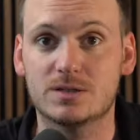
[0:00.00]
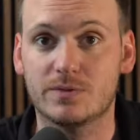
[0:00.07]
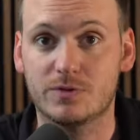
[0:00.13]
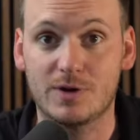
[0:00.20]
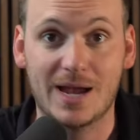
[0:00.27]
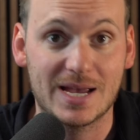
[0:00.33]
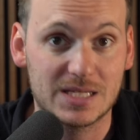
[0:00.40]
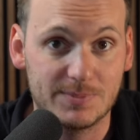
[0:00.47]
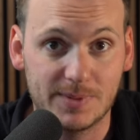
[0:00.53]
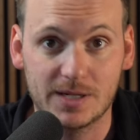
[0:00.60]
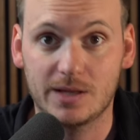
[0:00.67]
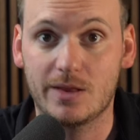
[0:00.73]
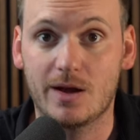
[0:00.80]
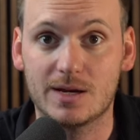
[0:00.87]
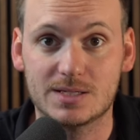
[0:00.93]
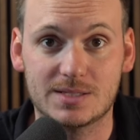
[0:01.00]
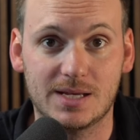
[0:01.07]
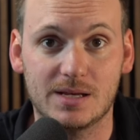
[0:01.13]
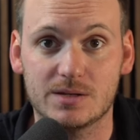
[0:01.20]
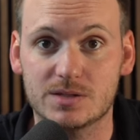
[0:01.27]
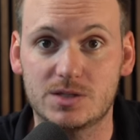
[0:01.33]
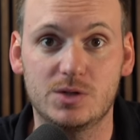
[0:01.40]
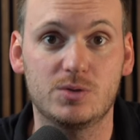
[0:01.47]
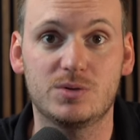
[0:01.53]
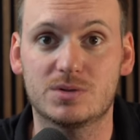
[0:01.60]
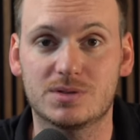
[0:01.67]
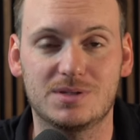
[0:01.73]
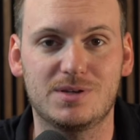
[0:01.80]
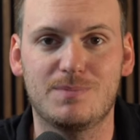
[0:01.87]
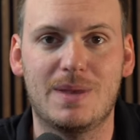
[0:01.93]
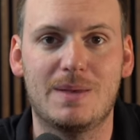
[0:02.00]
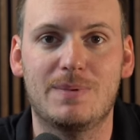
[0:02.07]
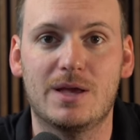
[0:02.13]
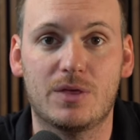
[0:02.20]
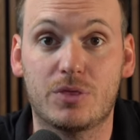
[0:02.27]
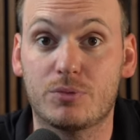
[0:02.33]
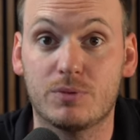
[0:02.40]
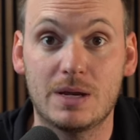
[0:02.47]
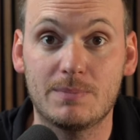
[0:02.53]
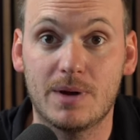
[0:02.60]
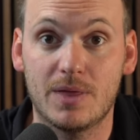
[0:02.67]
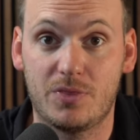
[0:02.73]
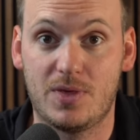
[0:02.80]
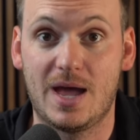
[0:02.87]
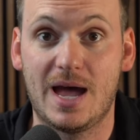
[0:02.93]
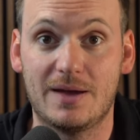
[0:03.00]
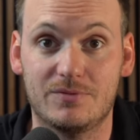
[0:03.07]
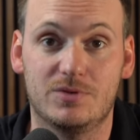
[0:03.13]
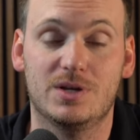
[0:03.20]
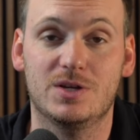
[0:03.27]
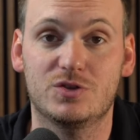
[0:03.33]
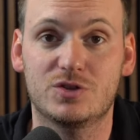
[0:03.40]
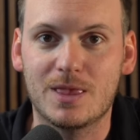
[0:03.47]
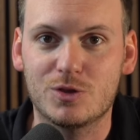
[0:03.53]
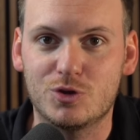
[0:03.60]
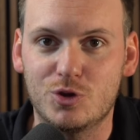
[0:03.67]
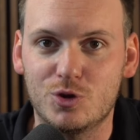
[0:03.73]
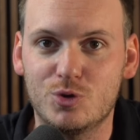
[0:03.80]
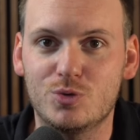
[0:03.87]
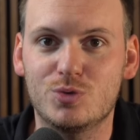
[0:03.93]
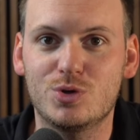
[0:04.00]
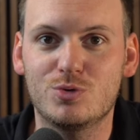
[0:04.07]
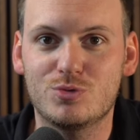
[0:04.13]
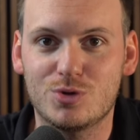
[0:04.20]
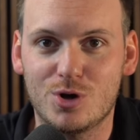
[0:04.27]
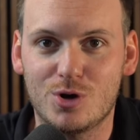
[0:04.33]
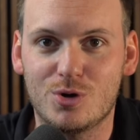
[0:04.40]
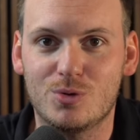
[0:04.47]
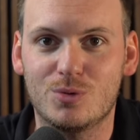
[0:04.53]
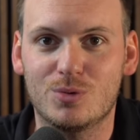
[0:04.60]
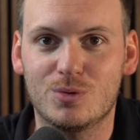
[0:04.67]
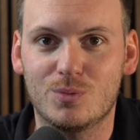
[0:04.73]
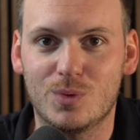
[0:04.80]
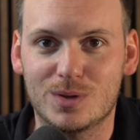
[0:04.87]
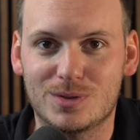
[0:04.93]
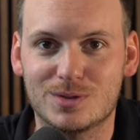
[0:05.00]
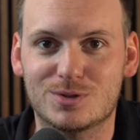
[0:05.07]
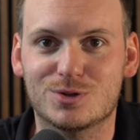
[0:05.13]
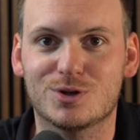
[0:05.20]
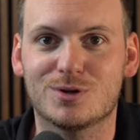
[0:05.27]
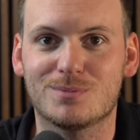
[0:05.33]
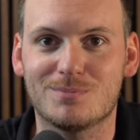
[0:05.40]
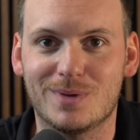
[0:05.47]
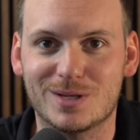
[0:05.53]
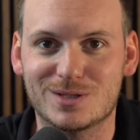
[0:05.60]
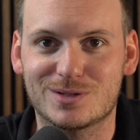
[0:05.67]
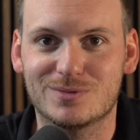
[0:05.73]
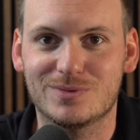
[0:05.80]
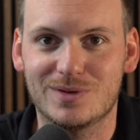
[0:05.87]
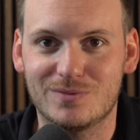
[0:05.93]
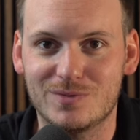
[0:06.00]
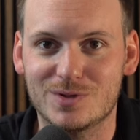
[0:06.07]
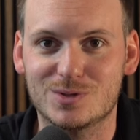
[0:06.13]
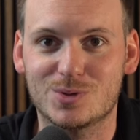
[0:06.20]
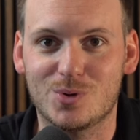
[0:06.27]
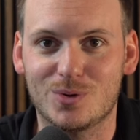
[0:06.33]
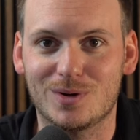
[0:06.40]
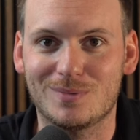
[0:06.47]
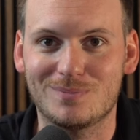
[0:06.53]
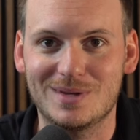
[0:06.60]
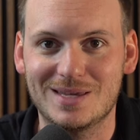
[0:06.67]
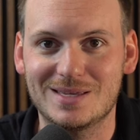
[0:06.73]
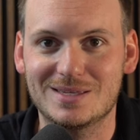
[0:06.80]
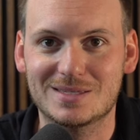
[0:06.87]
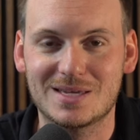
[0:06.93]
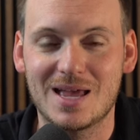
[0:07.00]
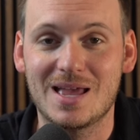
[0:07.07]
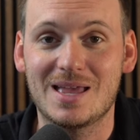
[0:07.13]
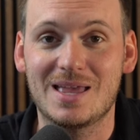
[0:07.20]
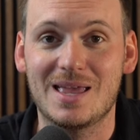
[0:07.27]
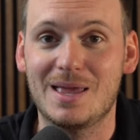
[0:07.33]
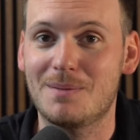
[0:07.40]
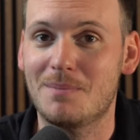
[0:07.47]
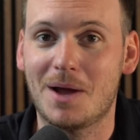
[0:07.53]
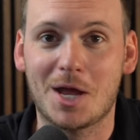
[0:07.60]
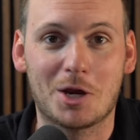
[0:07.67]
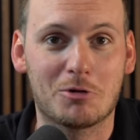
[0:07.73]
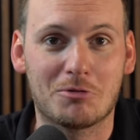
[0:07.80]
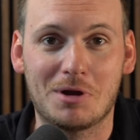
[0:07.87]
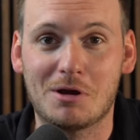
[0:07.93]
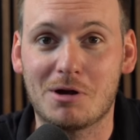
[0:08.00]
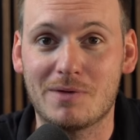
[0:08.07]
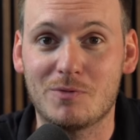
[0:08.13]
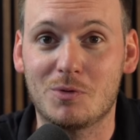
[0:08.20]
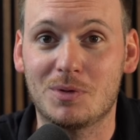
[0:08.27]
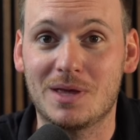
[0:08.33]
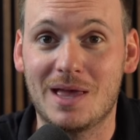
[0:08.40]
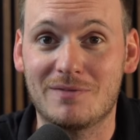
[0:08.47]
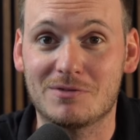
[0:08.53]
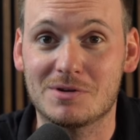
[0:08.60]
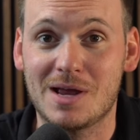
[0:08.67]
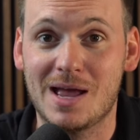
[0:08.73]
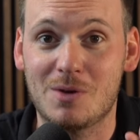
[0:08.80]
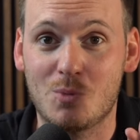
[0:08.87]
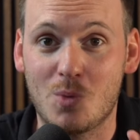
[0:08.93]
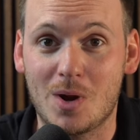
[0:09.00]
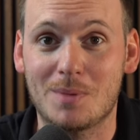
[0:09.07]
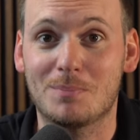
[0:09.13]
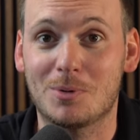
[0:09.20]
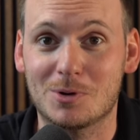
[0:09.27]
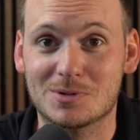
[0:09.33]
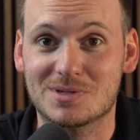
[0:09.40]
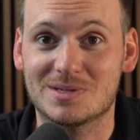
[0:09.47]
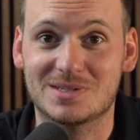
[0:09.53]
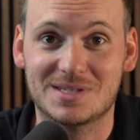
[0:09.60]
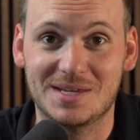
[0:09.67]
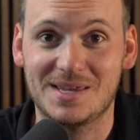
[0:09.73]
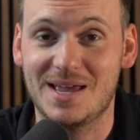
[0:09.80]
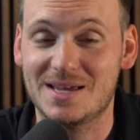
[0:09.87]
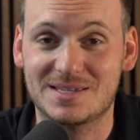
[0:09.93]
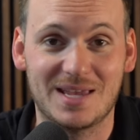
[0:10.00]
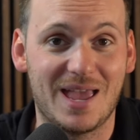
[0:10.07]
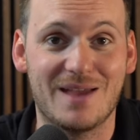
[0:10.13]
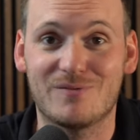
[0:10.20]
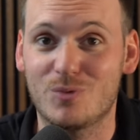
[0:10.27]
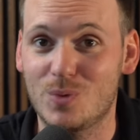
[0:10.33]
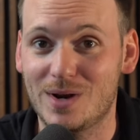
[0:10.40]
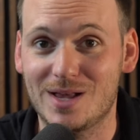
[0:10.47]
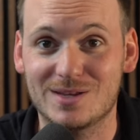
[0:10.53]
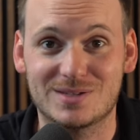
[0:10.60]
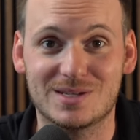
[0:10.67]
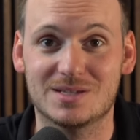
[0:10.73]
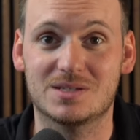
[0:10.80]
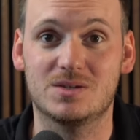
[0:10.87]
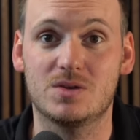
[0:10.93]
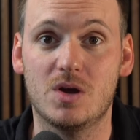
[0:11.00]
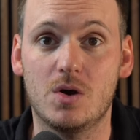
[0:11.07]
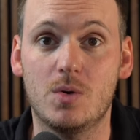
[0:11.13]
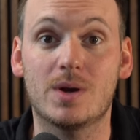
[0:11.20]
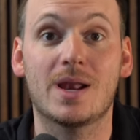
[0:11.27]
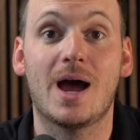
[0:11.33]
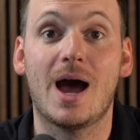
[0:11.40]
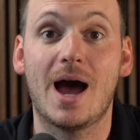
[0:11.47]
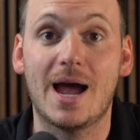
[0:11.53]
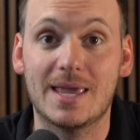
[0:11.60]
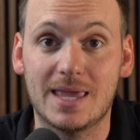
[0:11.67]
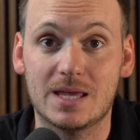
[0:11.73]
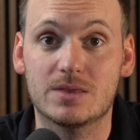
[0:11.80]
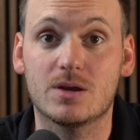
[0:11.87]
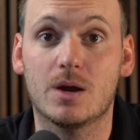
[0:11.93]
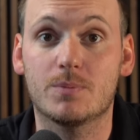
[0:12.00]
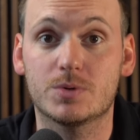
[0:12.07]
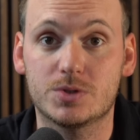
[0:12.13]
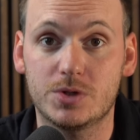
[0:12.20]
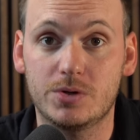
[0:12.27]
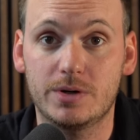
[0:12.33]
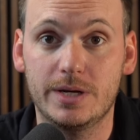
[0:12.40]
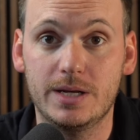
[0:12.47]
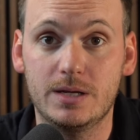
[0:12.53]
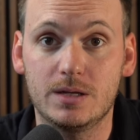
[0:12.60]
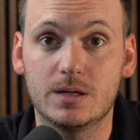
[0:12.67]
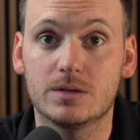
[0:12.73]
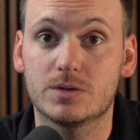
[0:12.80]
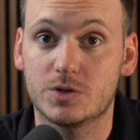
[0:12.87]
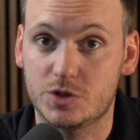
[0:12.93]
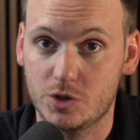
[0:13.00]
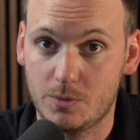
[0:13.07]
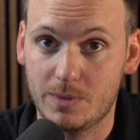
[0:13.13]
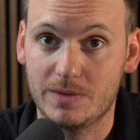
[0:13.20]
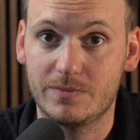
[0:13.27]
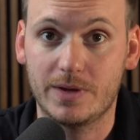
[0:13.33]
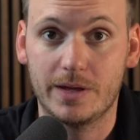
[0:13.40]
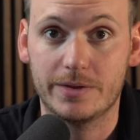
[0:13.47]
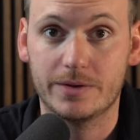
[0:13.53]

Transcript: or if there hasn't been a lot of sales, use maybe a 3-month average. Do you know what the term months of inventory means? in my career, I've only ever had one person say yes. Everyone else doesn't know, and I get an opportunity to show my value.